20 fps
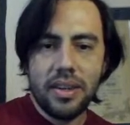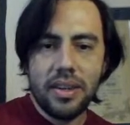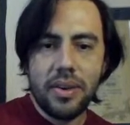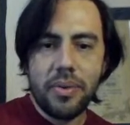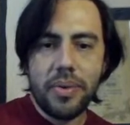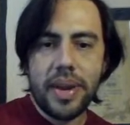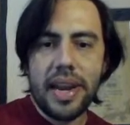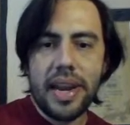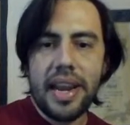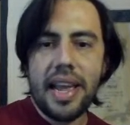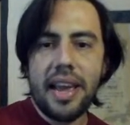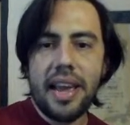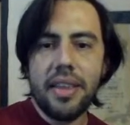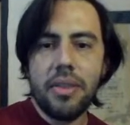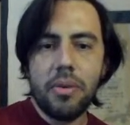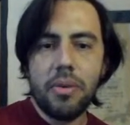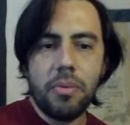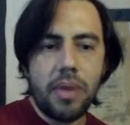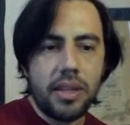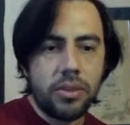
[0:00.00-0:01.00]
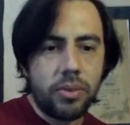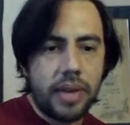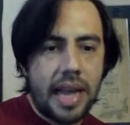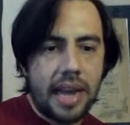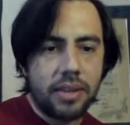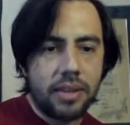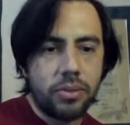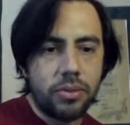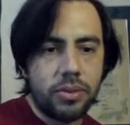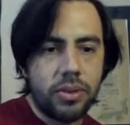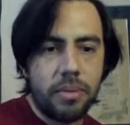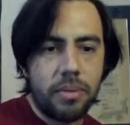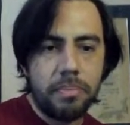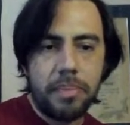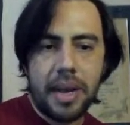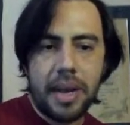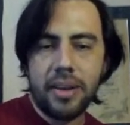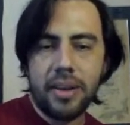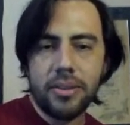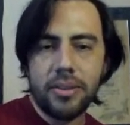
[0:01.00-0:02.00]
really I don't want to capture some
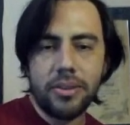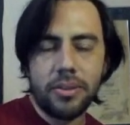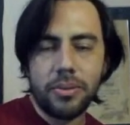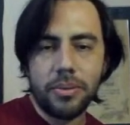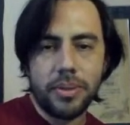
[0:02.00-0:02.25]
pawns.